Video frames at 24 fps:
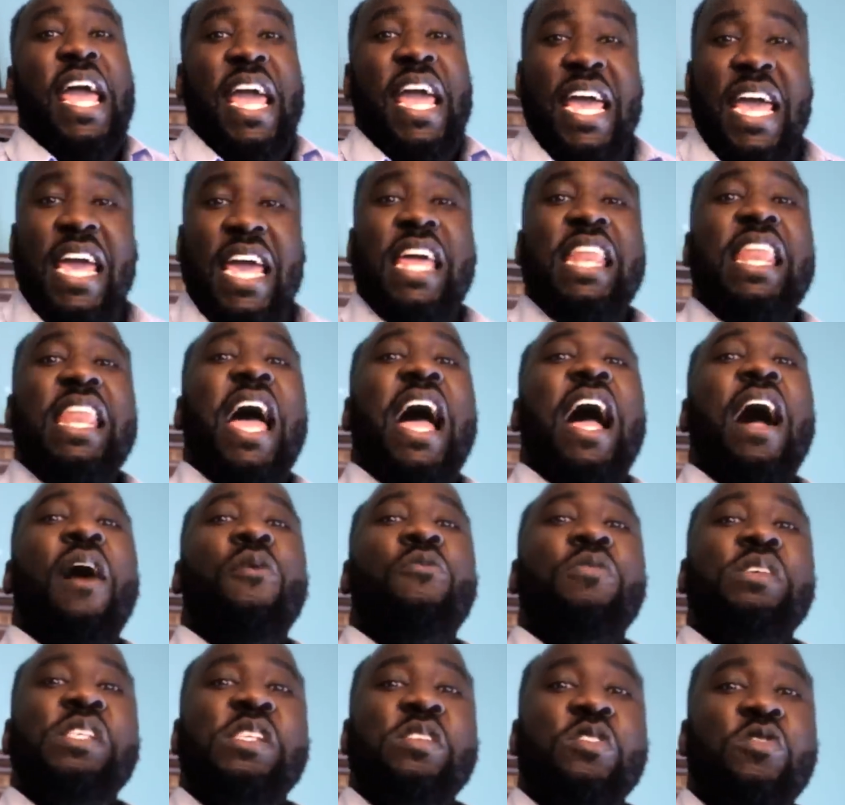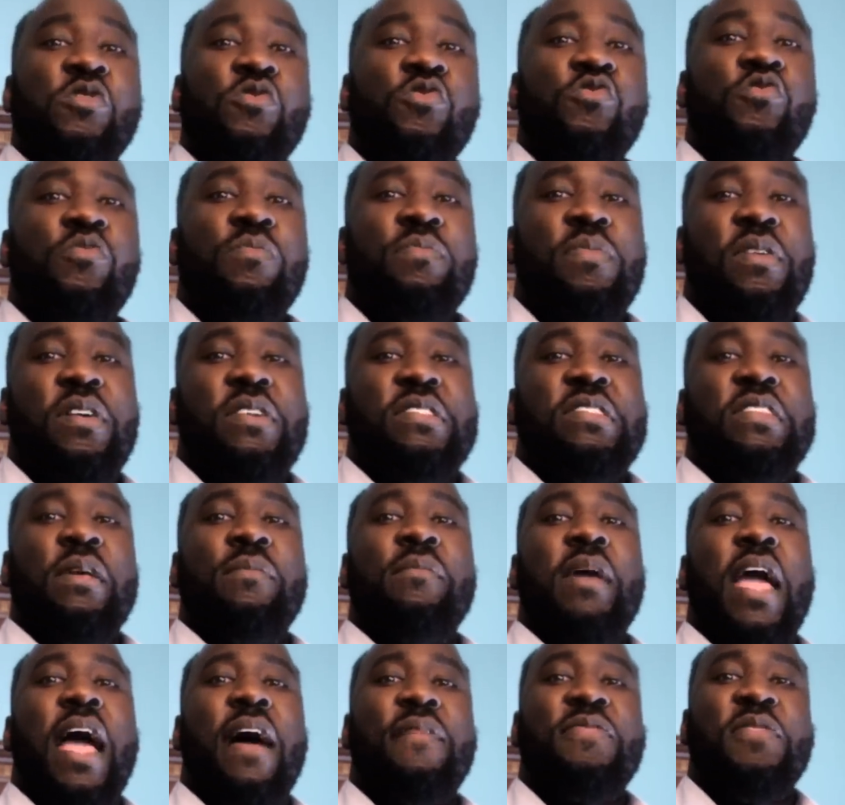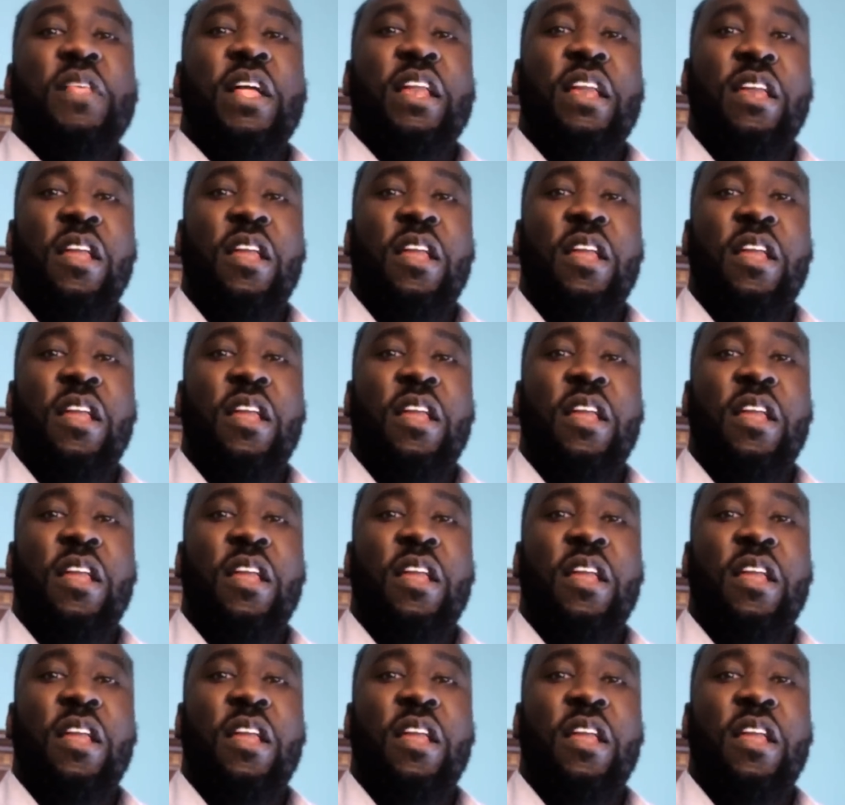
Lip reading: in our school books and have to